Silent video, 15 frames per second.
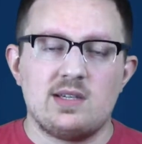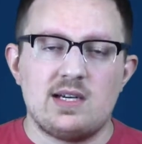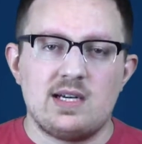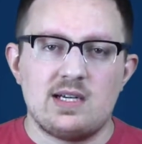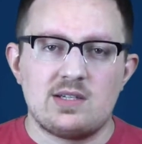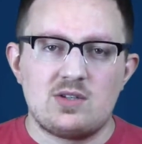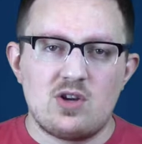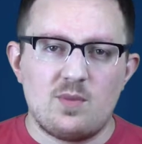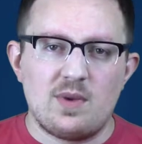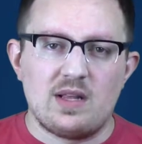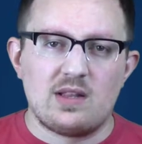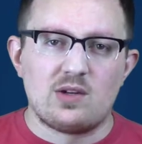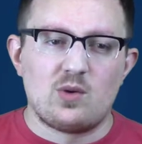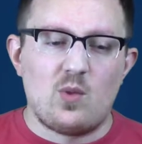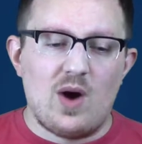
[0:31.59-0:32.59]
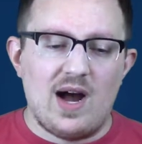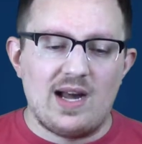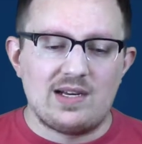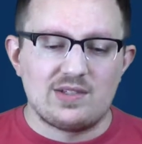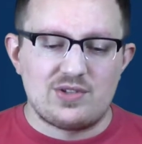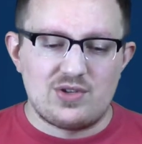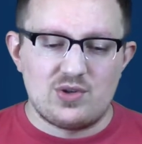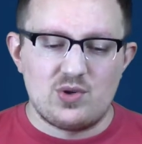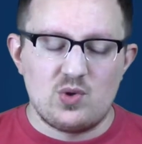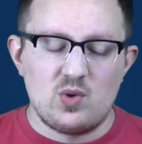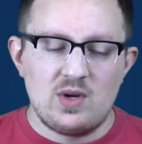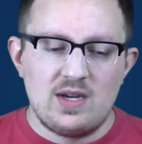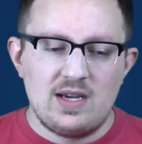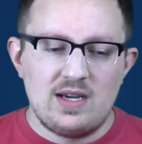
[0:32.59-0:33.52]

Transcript: It took me a little while to